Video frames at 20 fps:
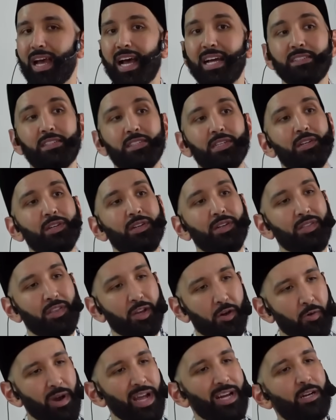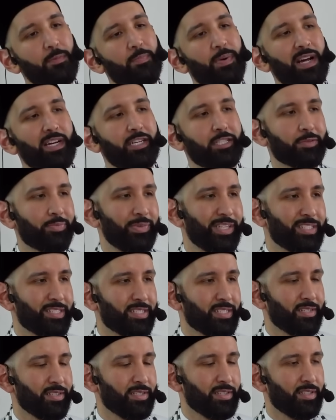until the greater
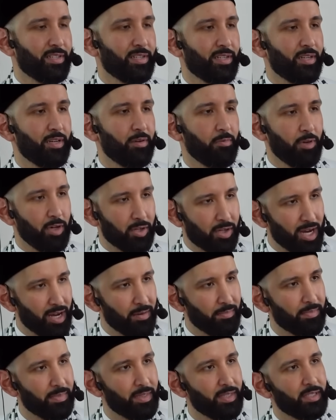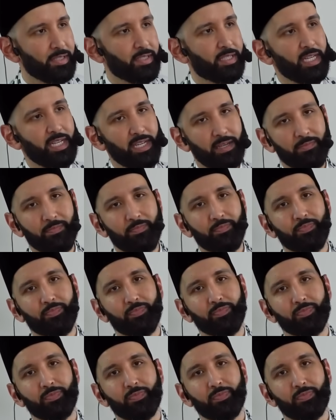punishment will come to him.